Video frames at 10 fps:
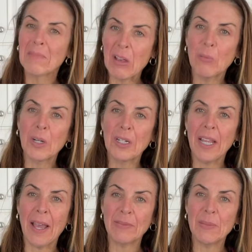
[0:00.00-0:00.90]
we're
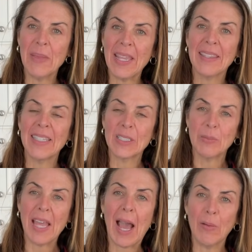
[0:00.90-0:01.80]
gonna have to make this
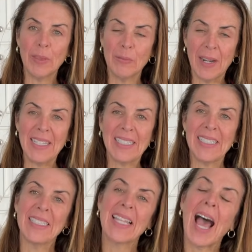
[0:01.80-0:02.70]
without the
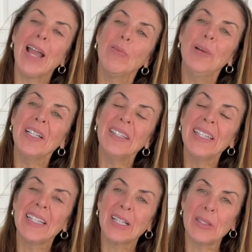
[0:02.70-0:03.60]
raisins. I will
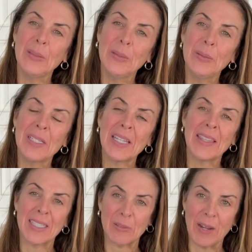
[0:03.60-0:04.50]
include
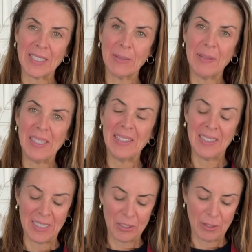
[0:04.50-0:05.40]
this recipe in the
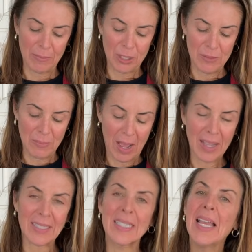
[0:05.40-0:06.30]
description
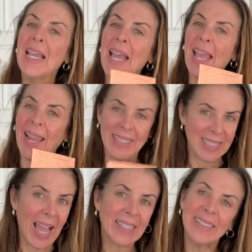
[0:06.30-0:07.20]
box
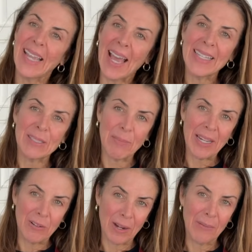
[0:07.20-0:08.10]
exactly as my
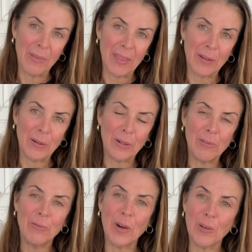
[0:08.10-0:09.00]
grandmother
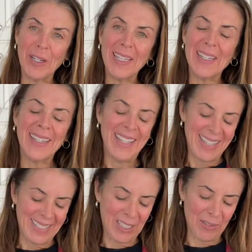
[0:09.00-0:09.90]
wrote it so